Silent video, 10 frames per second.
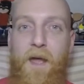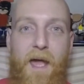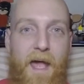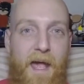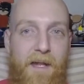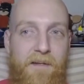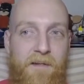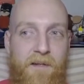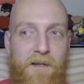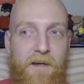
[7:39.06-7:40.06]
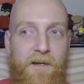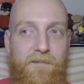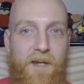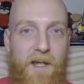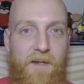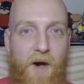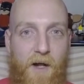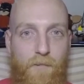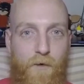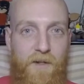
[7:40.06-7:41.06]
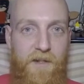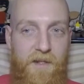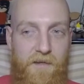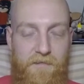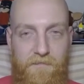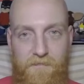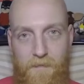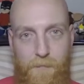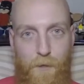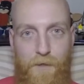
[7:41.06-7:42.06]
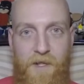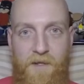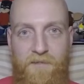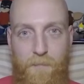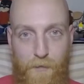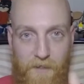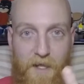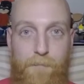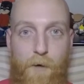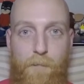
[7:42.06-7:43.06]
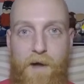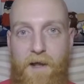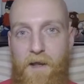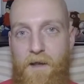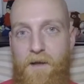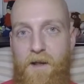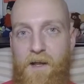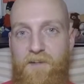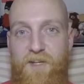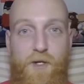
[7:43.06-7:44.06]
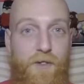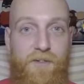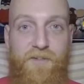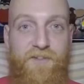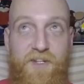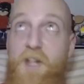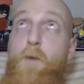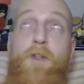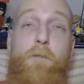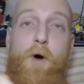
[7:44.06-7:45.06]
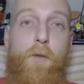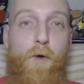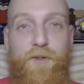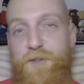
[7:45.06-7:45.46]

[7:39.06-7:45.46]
and they got one of the employees to put the light bulb back in and i guess he couldn't see where the bulb was